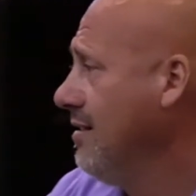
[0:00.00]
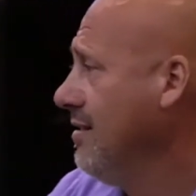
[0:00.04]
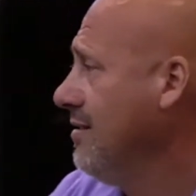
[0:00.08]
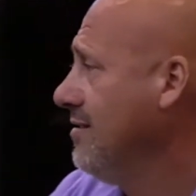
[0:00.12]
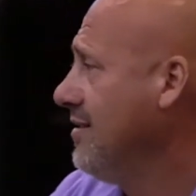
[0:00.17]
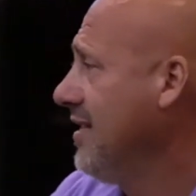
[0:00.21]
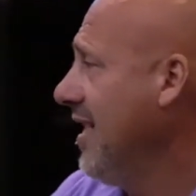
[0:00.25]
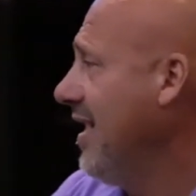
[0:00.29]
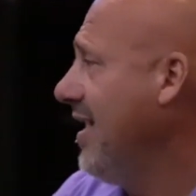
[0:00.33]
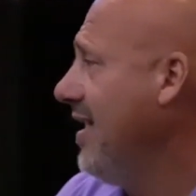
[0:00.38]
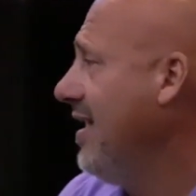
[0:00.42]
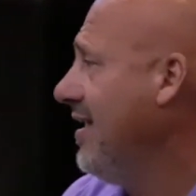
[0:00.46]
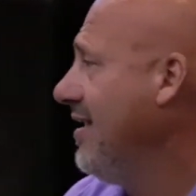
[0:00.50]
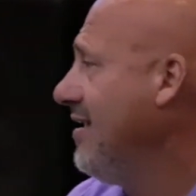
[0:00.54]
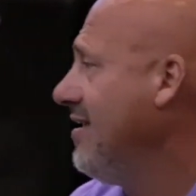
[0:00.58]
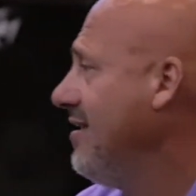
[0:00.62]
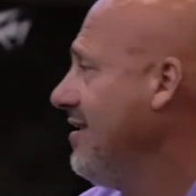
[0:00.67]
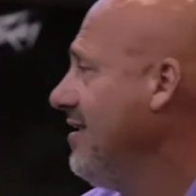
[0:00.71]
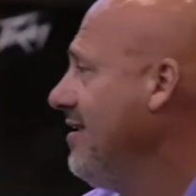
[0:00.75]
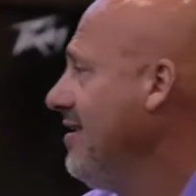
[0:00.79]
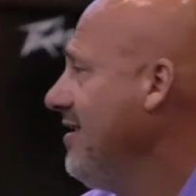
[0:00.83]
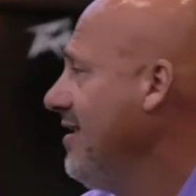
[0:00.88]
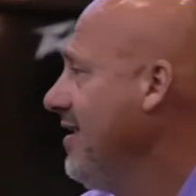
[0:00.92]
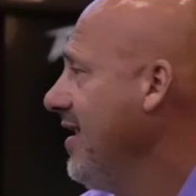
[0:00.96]
talent.
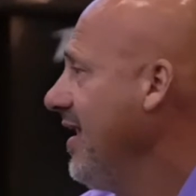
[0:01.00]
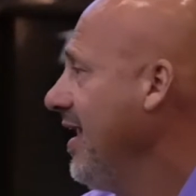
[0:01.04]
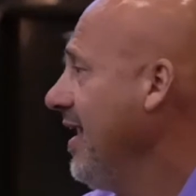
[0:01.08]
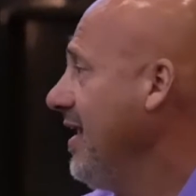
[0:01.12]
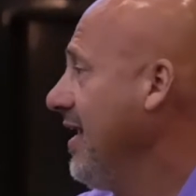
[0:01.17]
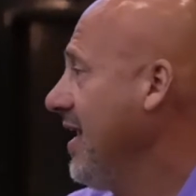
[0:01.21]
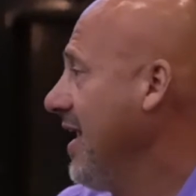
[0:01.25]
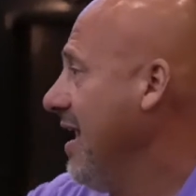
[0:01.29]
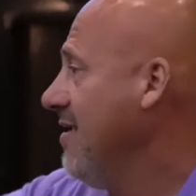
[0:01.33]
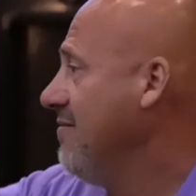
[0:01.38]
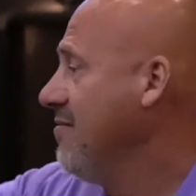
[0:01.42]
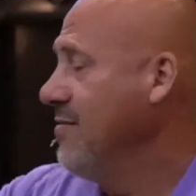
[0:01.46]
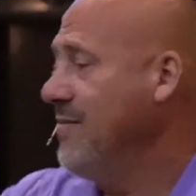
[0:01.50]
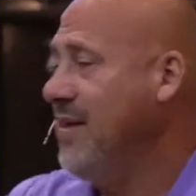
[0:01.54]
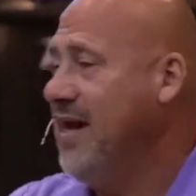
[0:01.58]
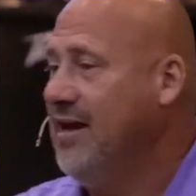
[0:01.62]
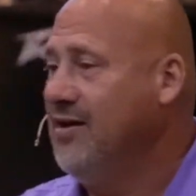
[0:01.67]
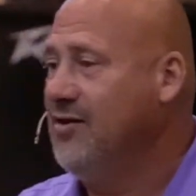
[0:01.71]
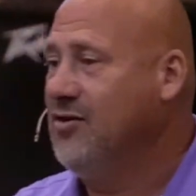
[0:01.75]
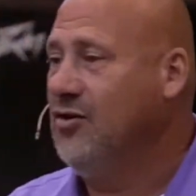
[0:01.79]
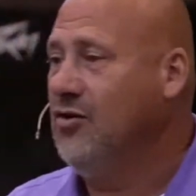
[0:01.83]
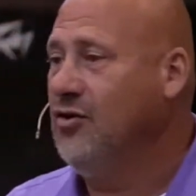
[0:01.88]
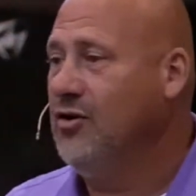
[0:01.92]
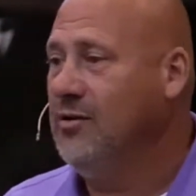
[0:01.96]
And he gave it back
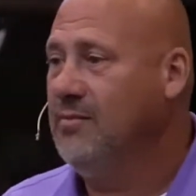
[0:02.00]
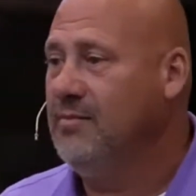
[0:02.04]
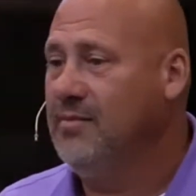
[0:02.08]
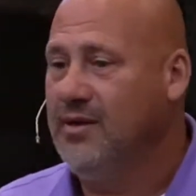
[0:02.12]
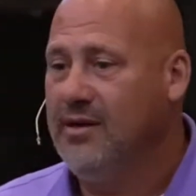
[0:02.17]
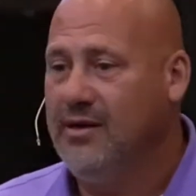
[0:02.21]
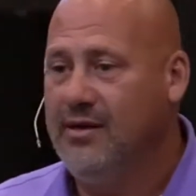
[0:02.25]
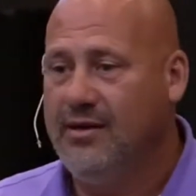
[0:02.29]
to him.